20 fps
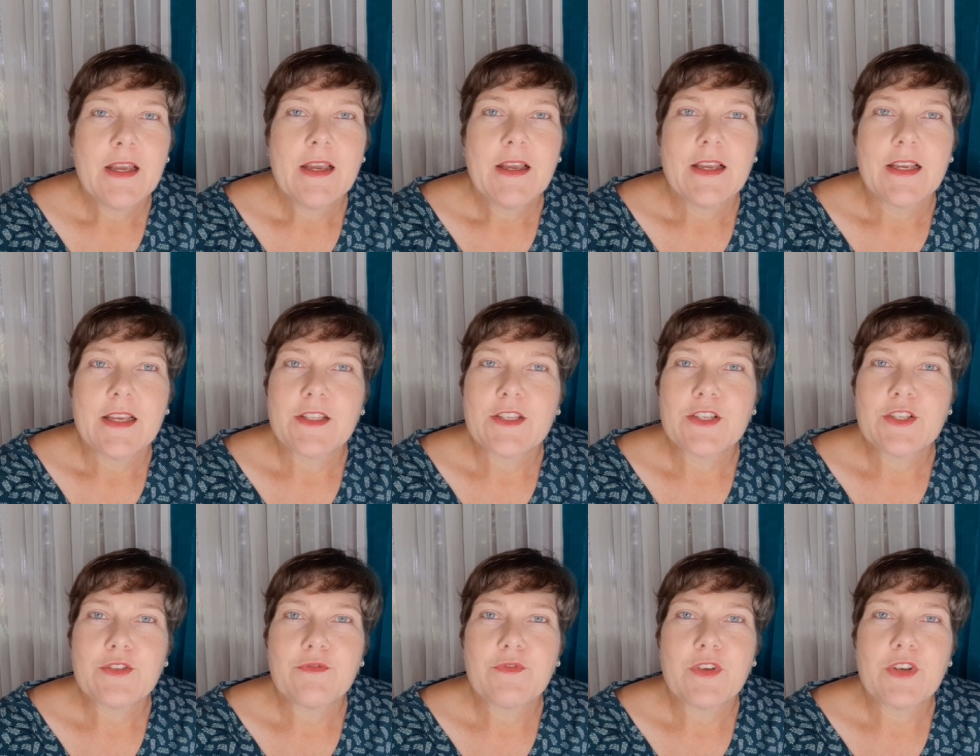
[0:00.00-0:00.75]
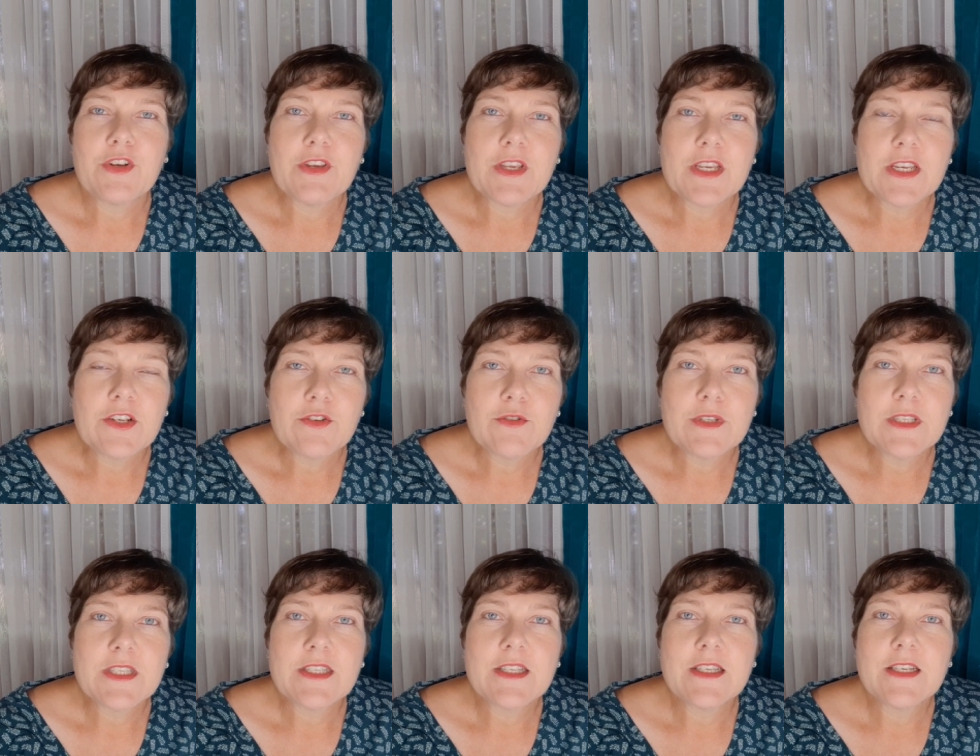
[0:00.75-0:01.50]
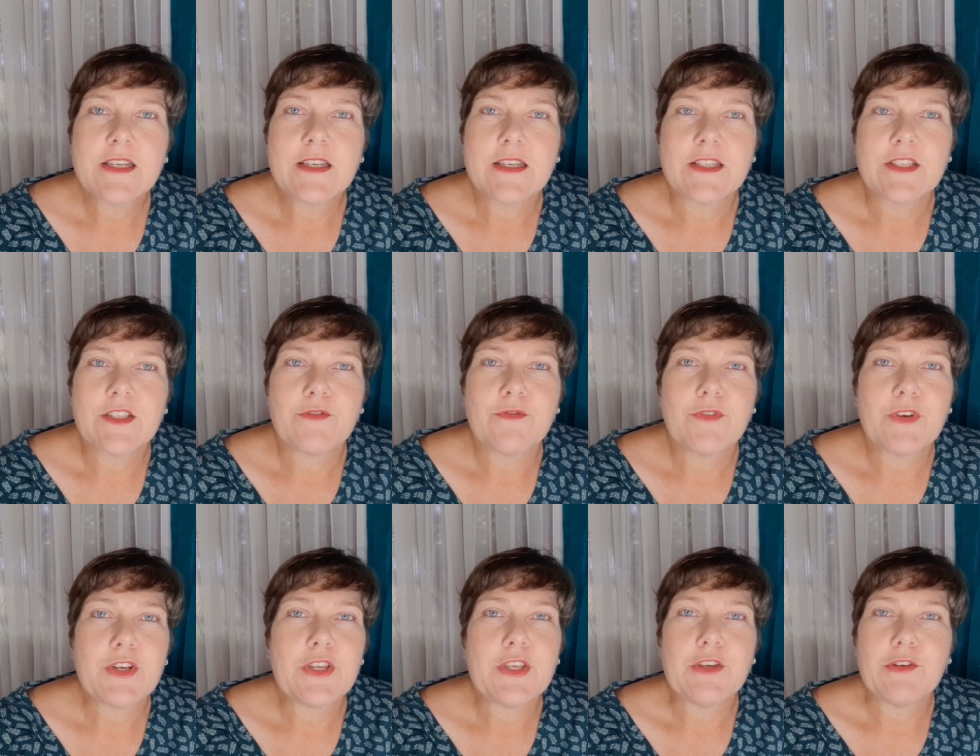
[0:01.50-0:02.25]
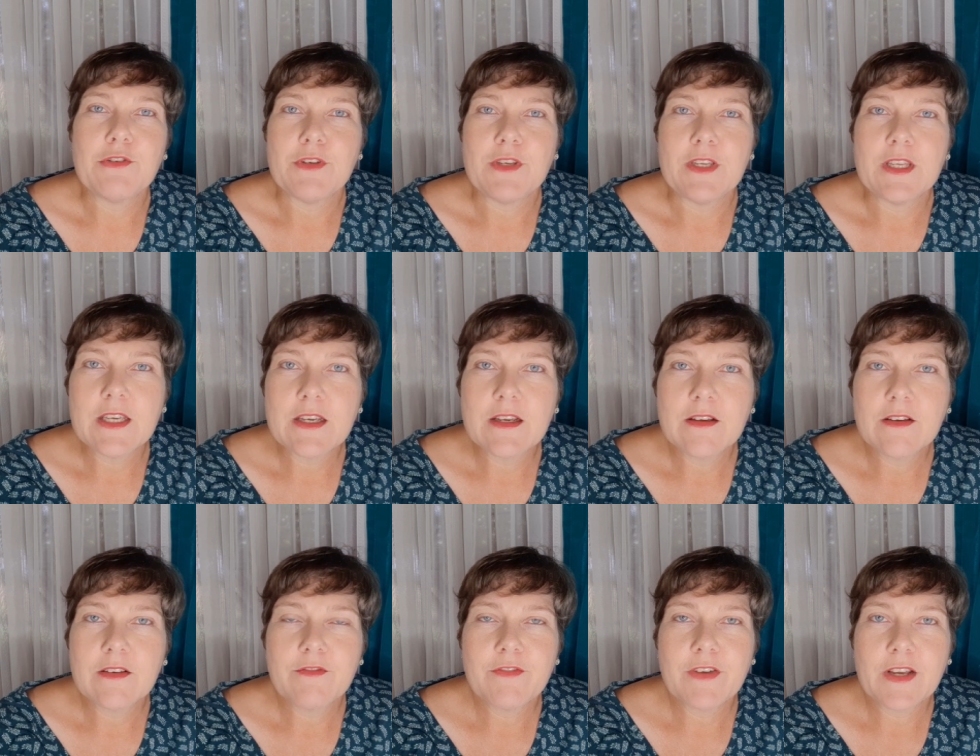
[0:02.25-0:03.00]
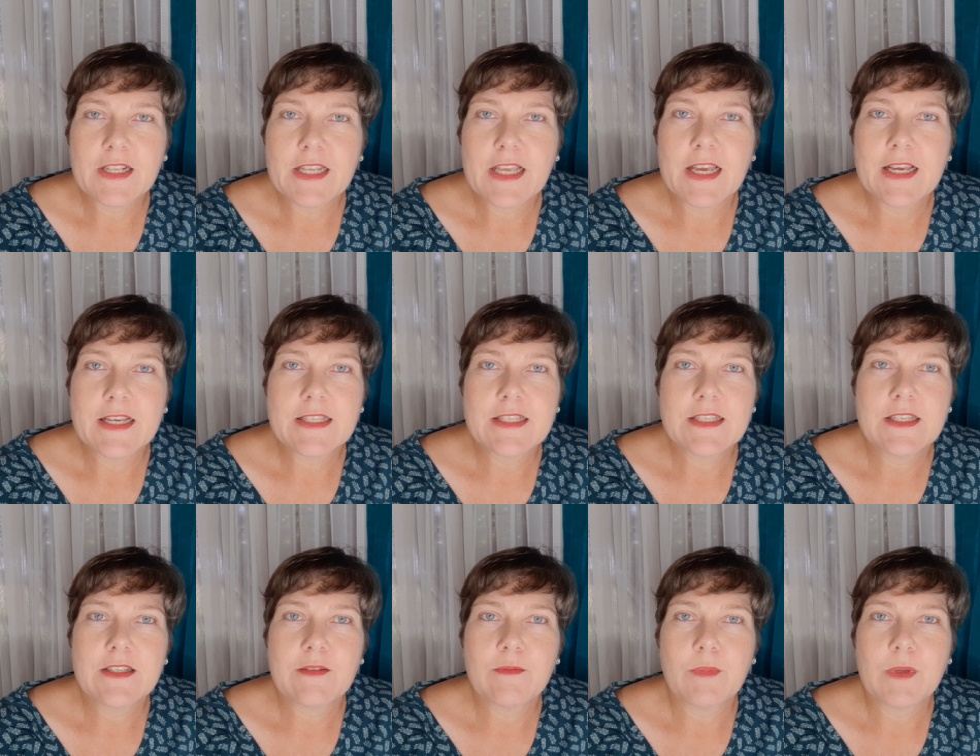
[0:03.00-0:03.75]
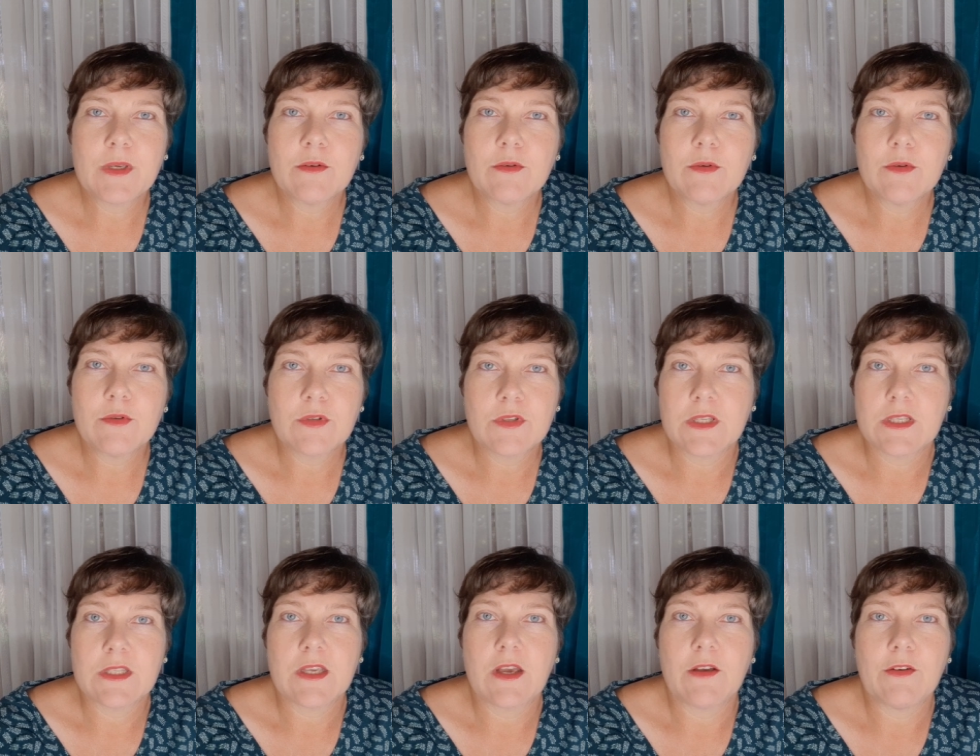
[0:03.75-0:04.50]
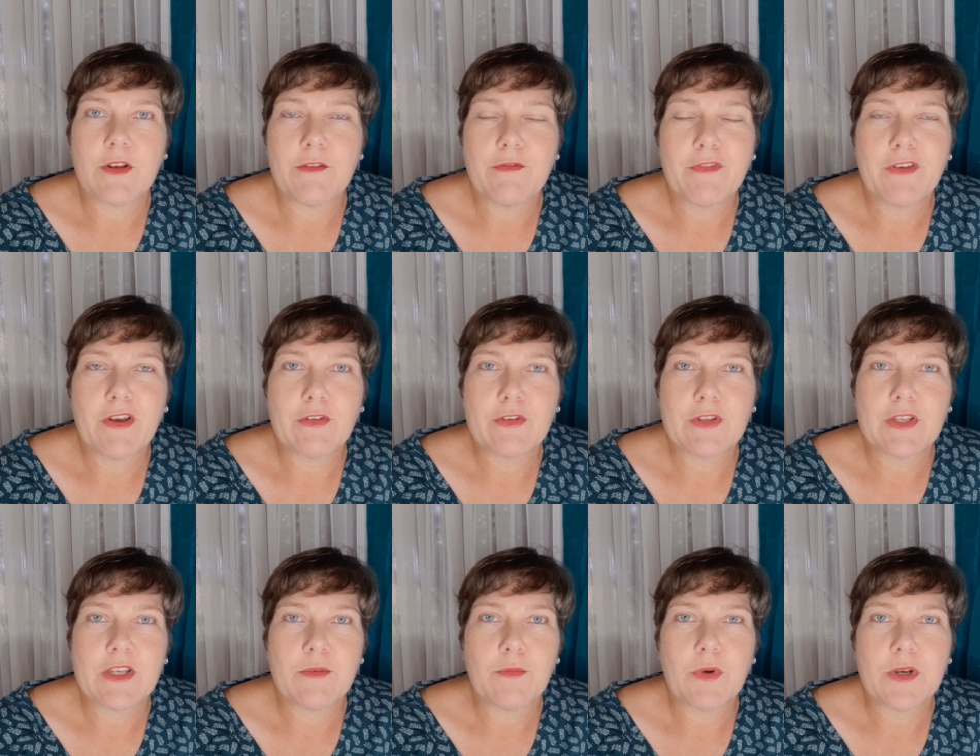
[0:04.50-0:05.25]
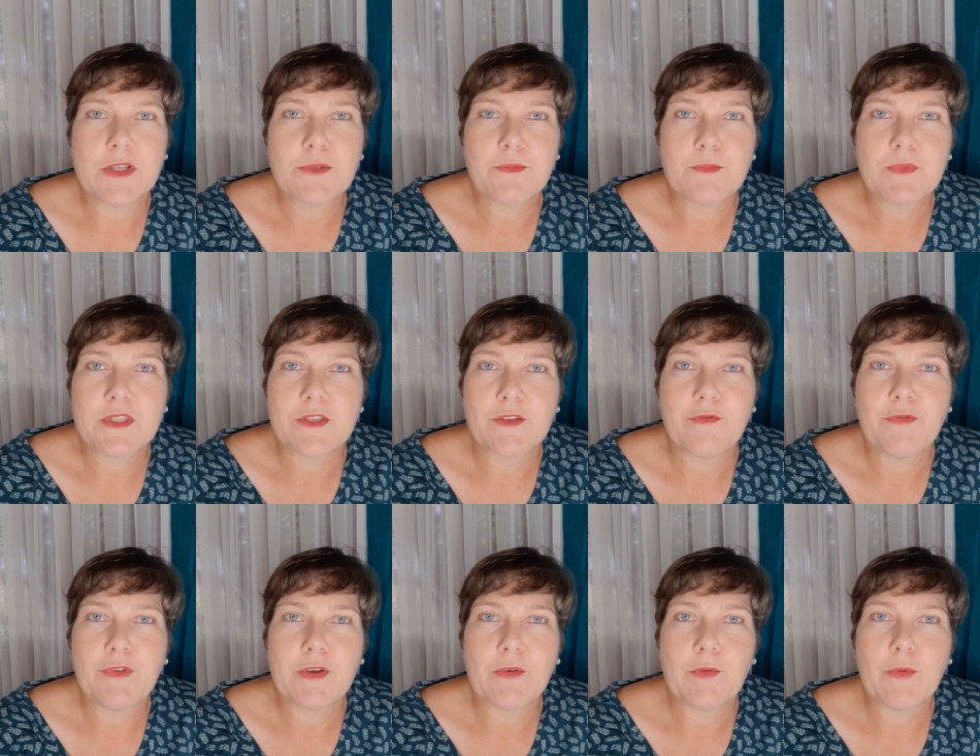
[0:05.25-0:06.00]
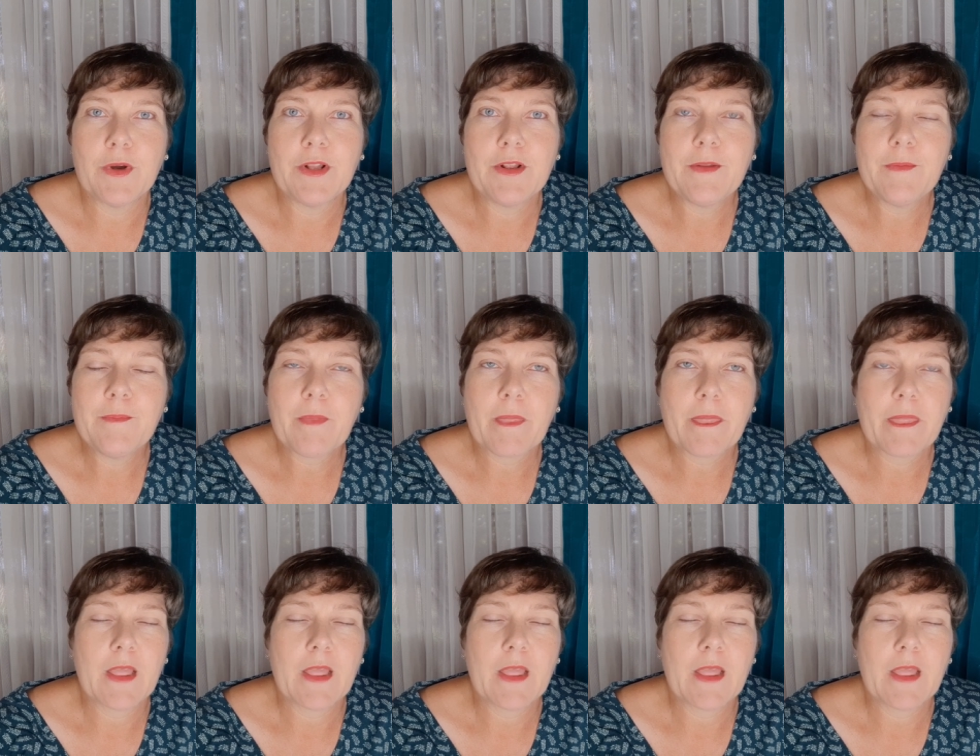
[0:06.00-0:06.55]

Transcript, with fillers: It is very interesting. It's a very unique fatty acid because it's only found in one specific oil.